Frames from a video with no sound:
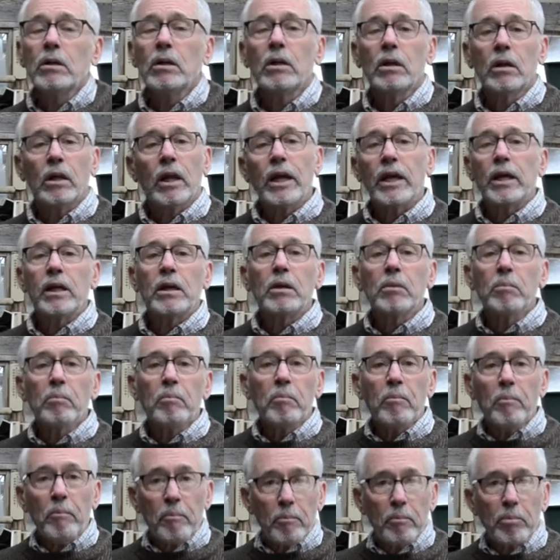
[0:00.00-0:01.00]
like
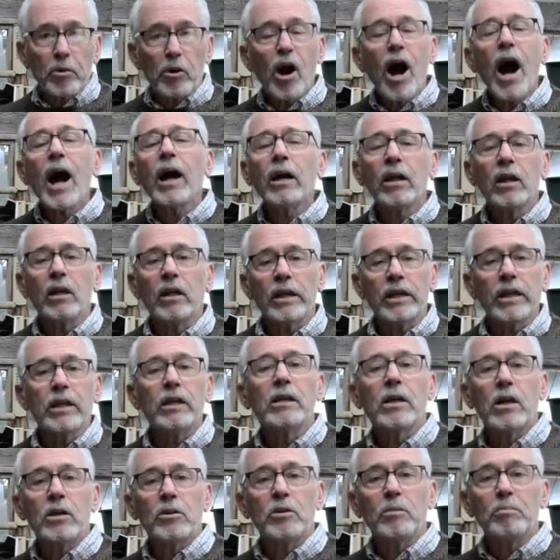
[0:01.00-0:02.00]
broccoli
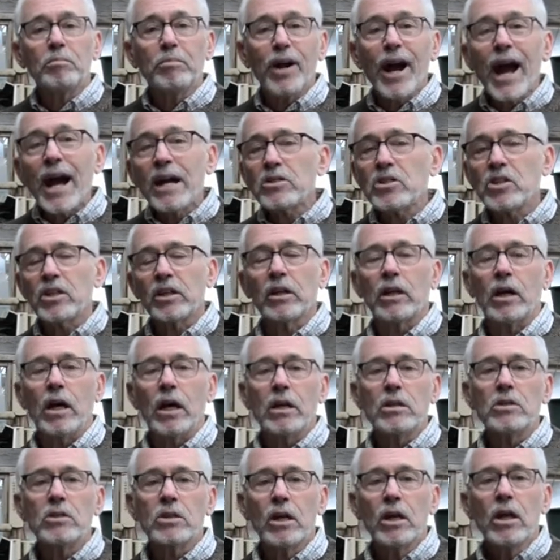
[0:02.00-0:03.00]
and other
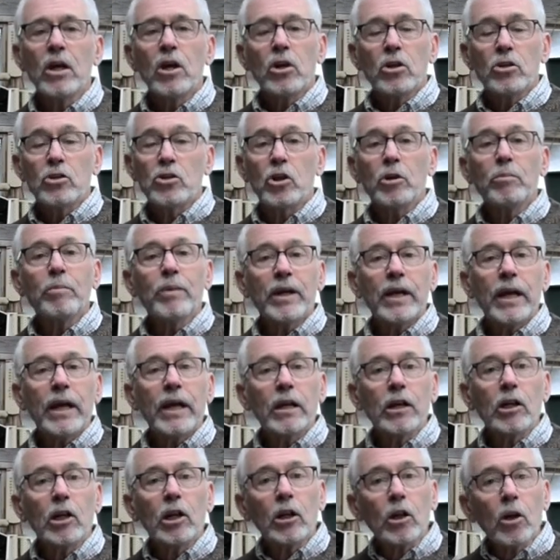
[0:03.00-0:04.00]
brassicas,
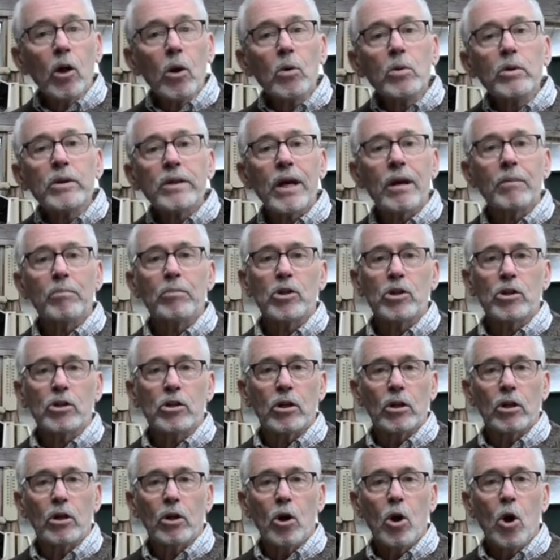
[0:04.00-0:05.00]
germinate at a low
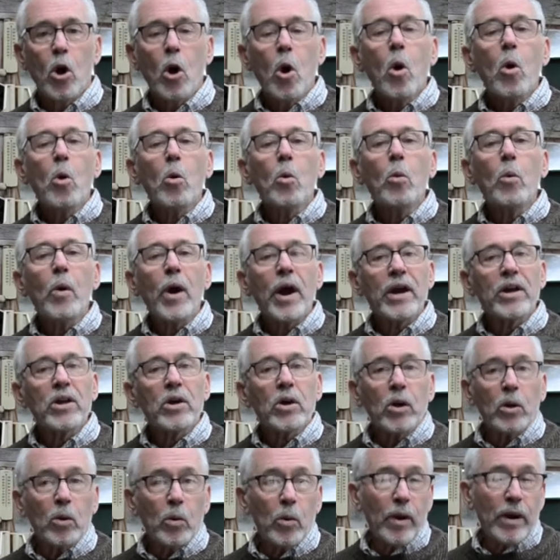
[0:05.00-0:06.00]
temperature,
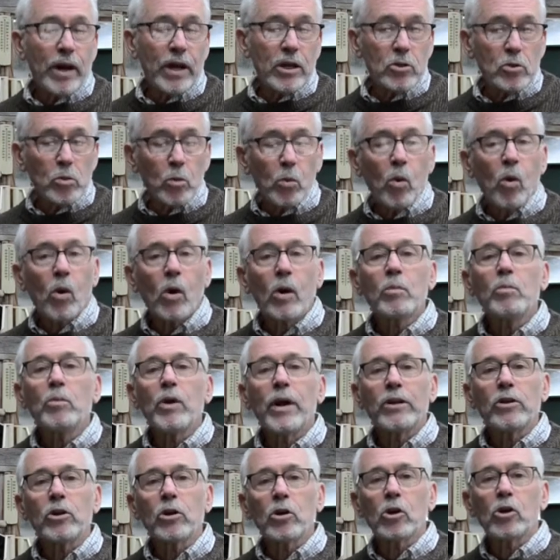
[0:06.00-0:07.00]
whereas warm
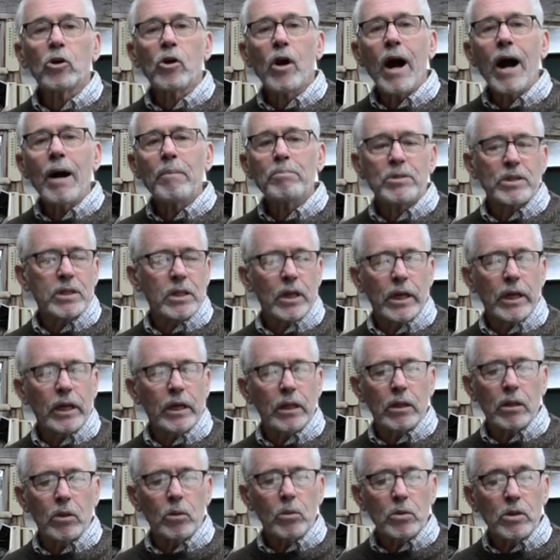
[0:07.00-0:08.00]
weather crops
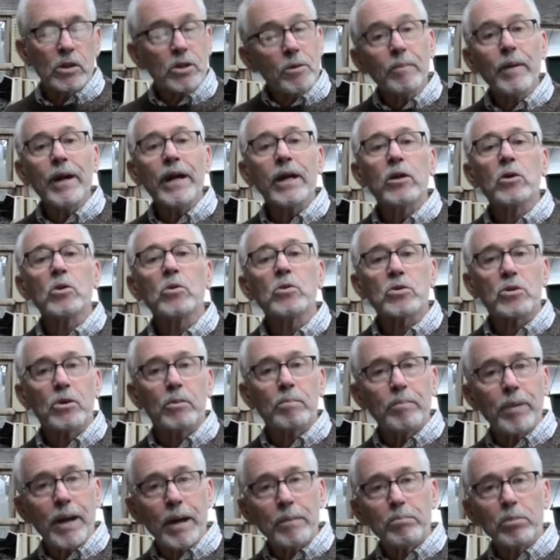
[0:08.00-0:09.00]
like tomatoes or
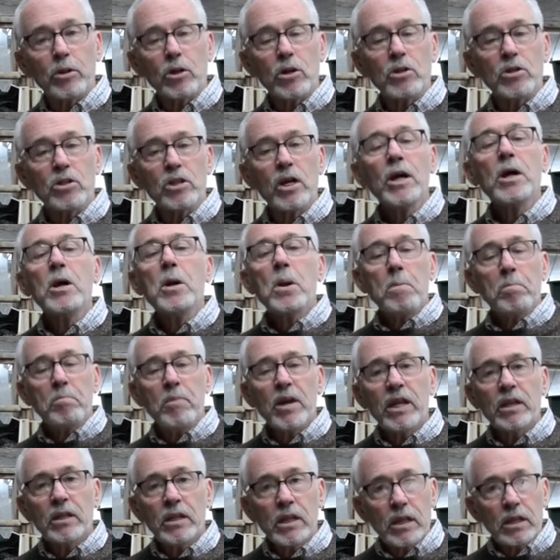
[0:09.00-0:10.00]
peppers
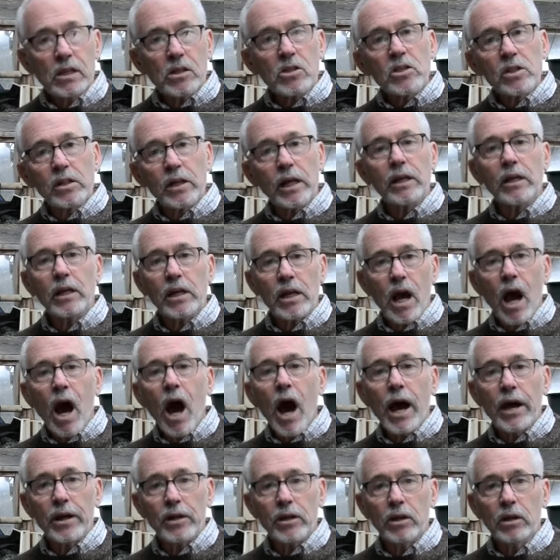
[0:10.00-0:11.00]
may need a slightly
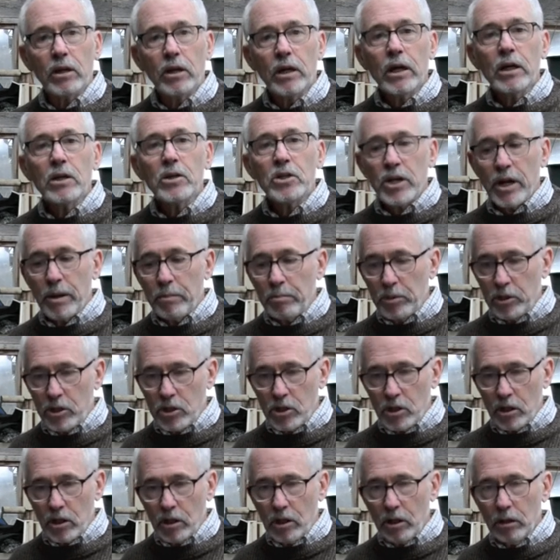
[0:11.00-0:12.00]
higher
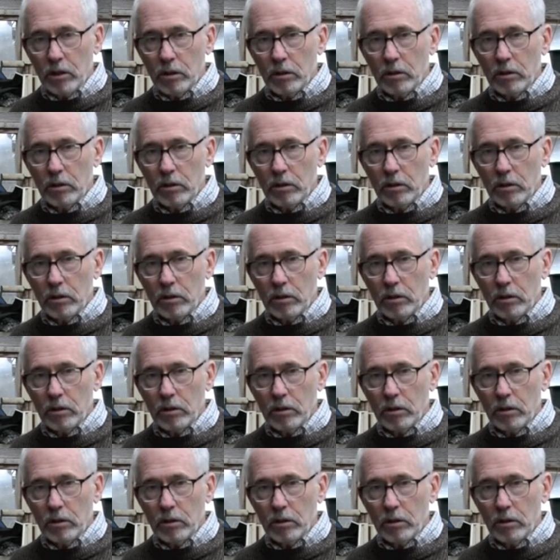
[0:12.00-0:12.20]
temperature.